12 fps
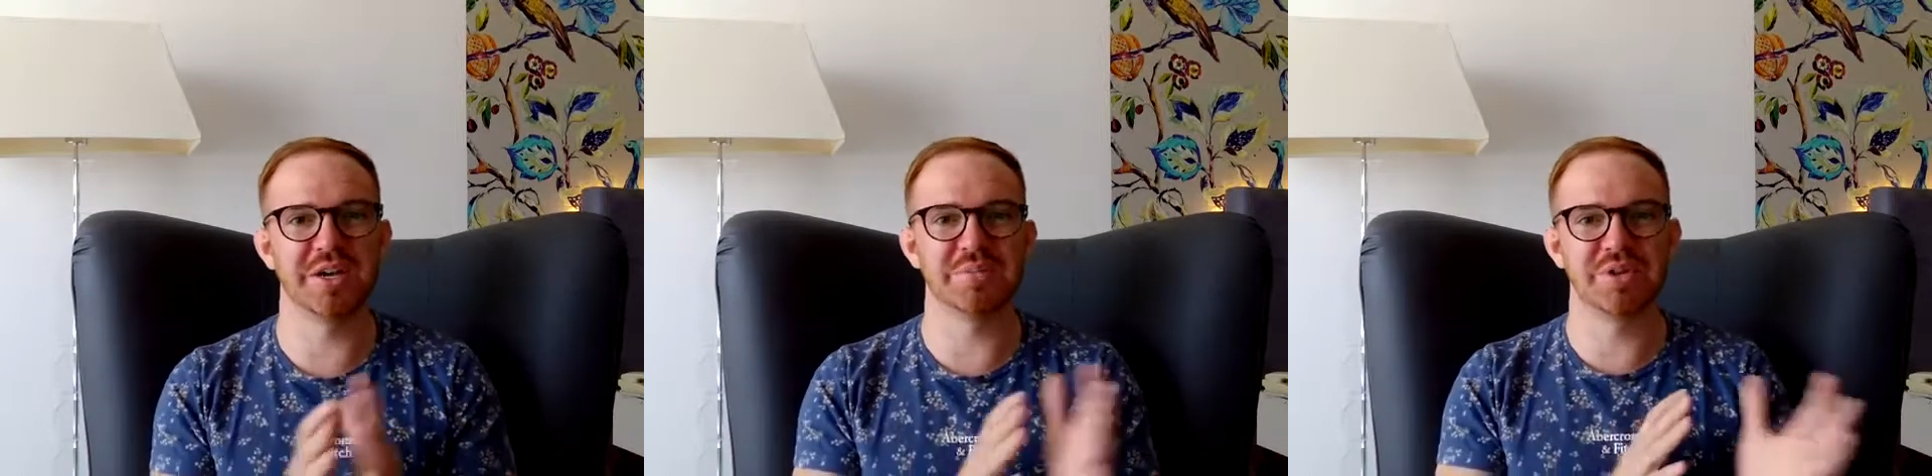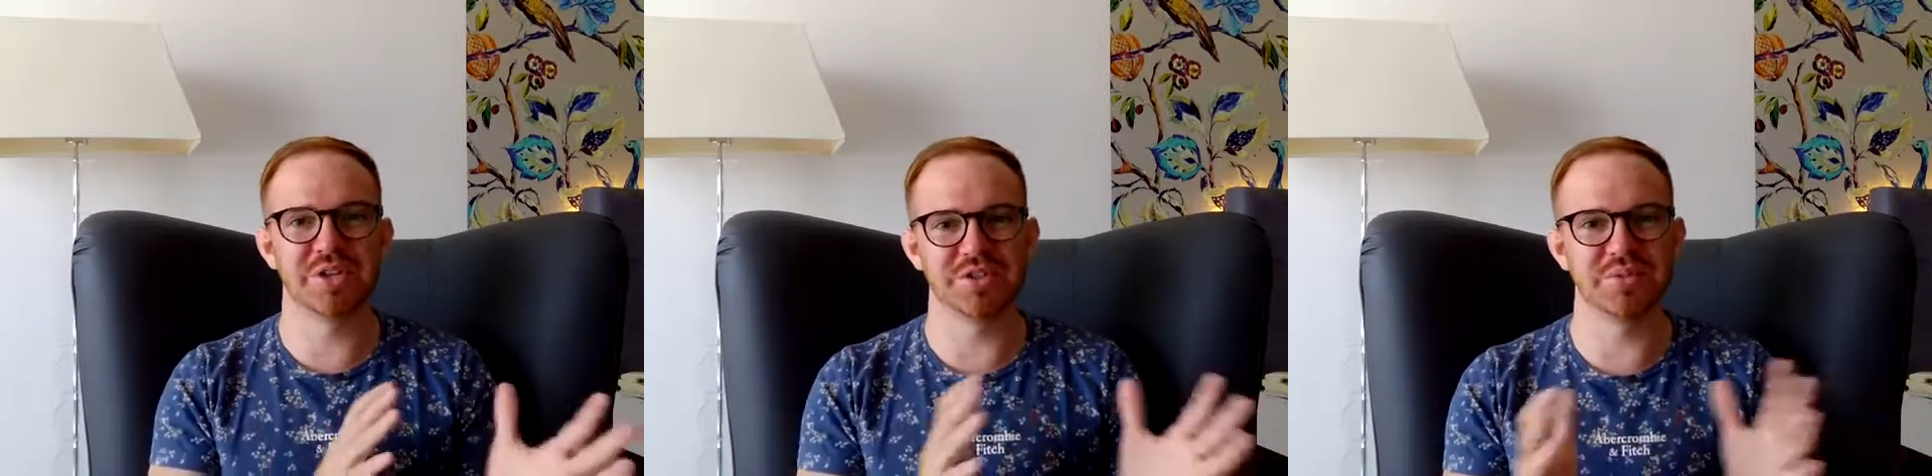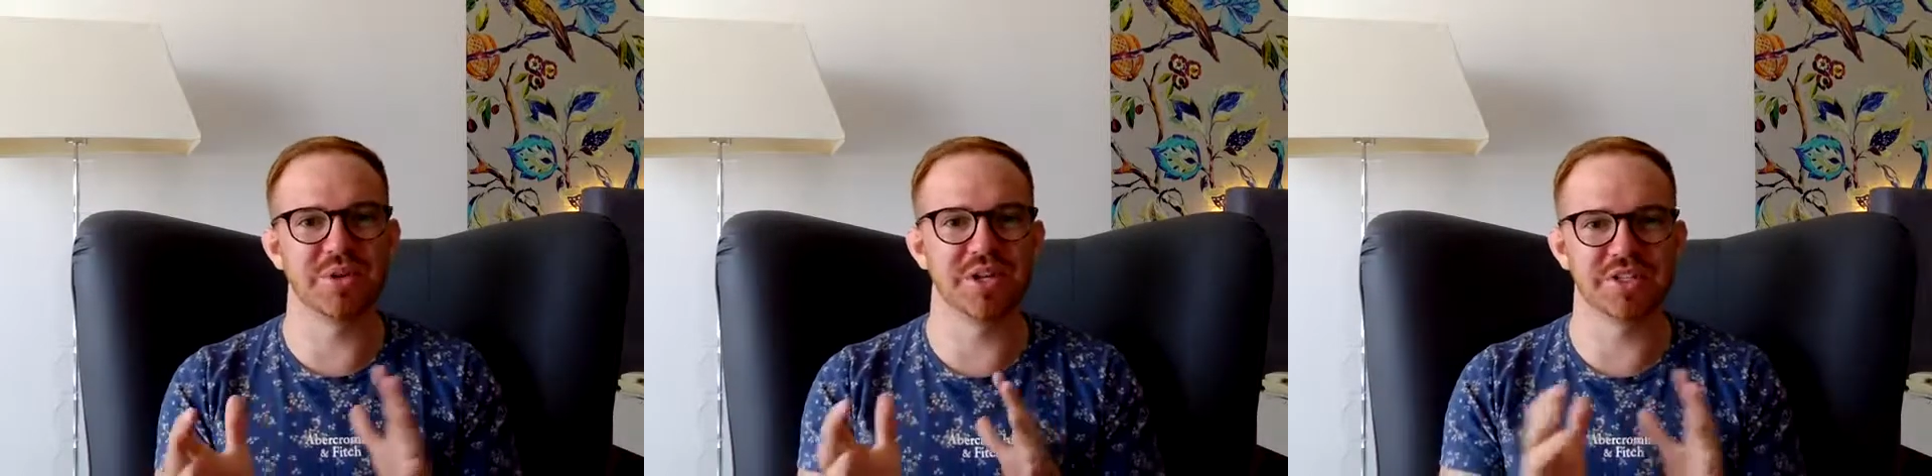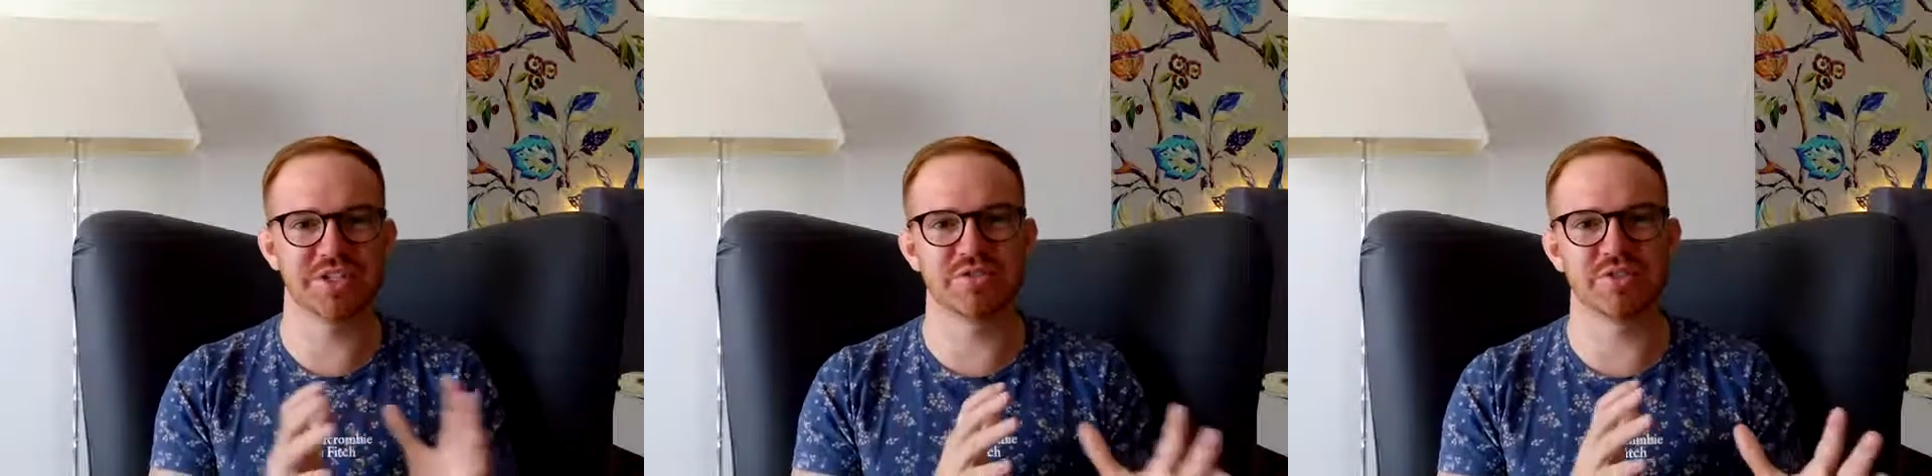that plus or
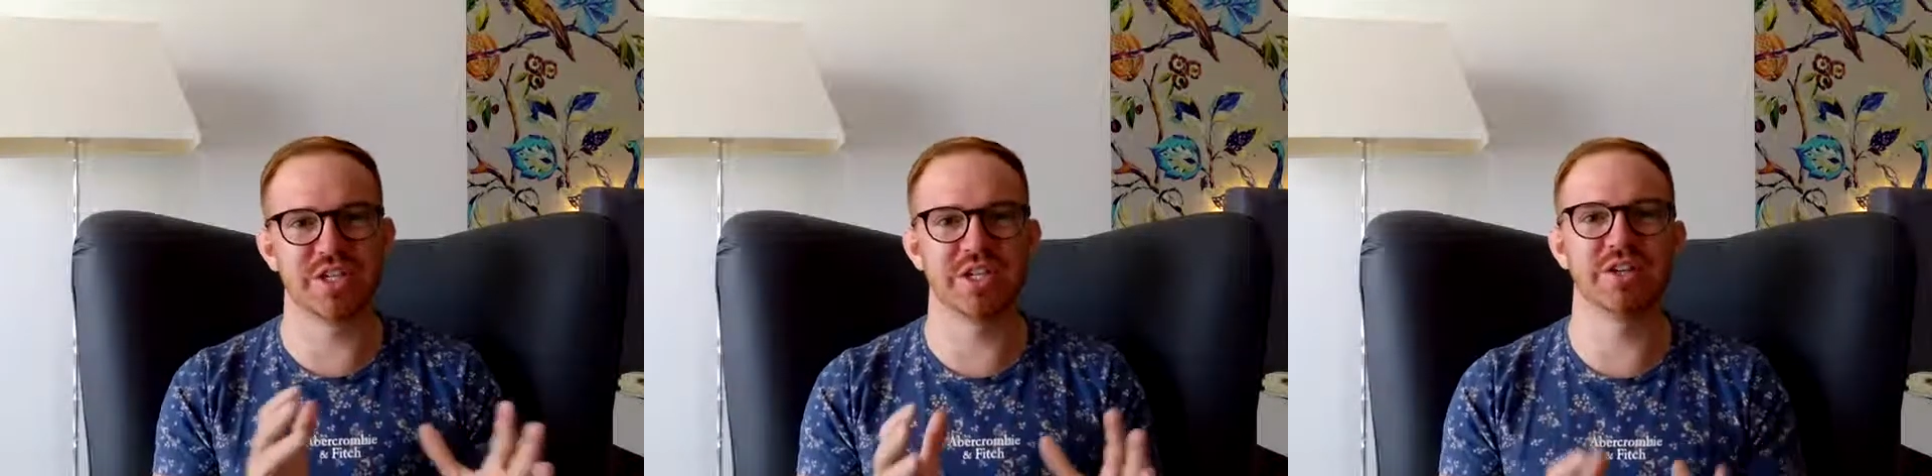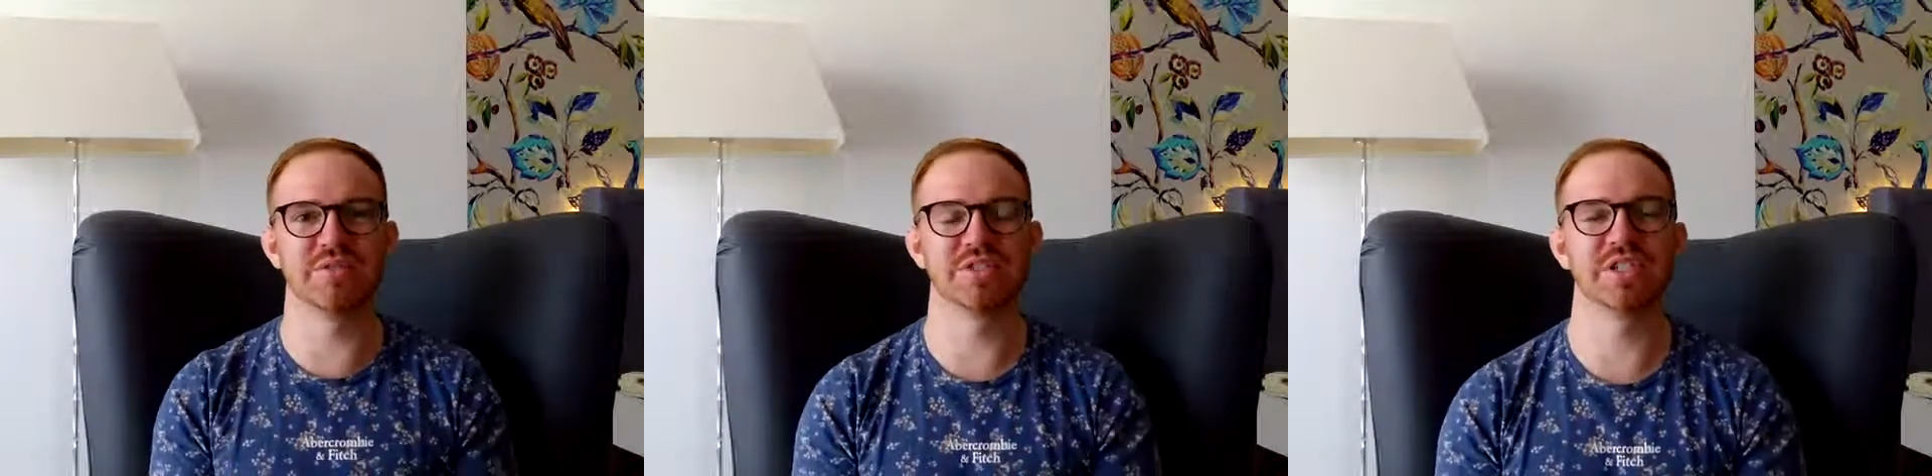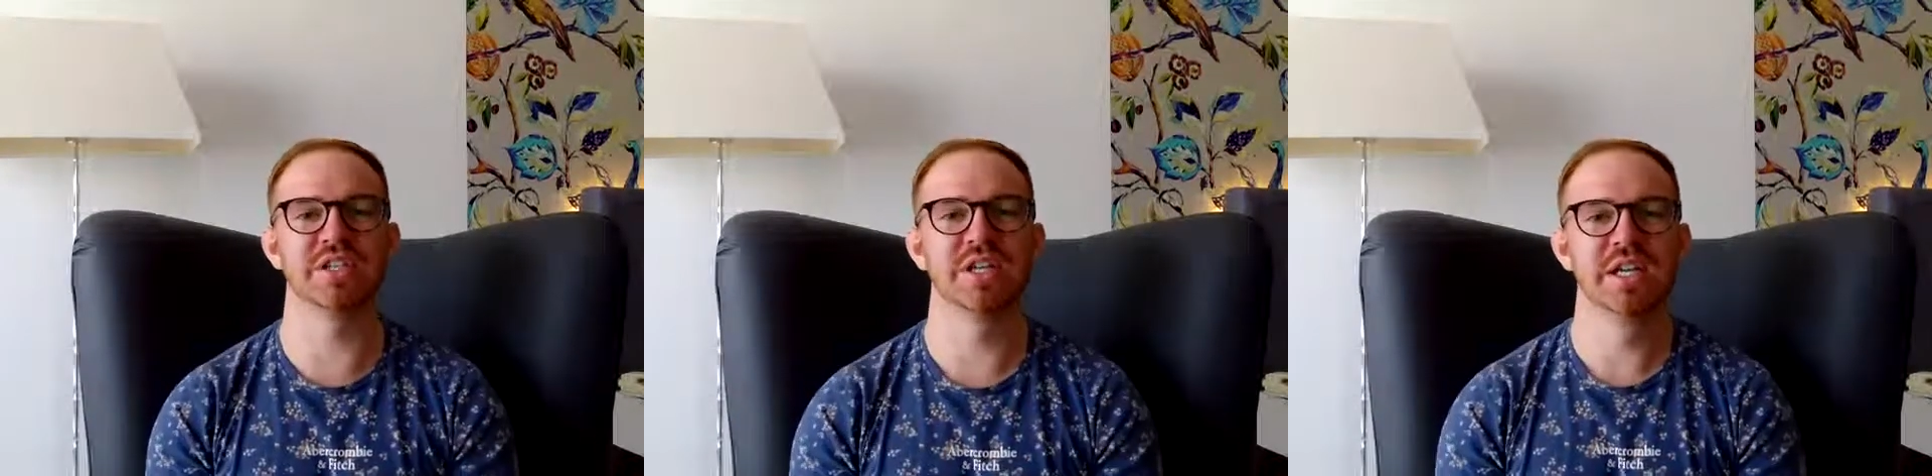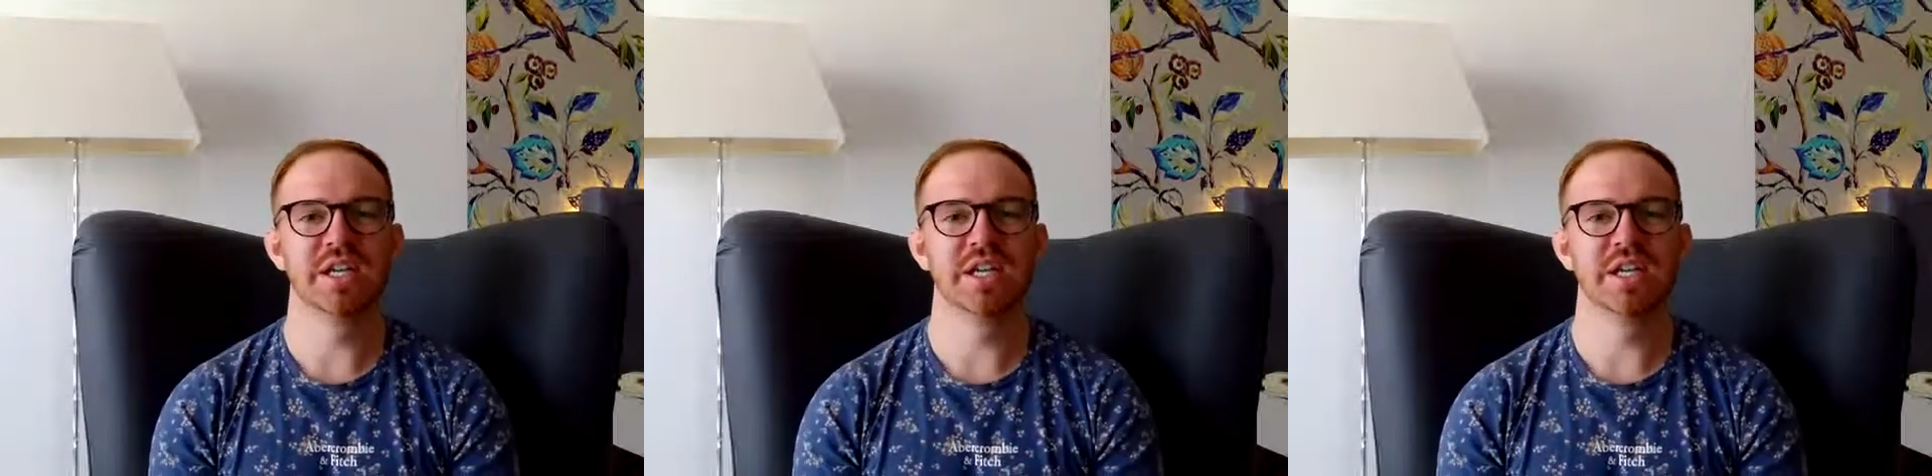minus 3 can obviously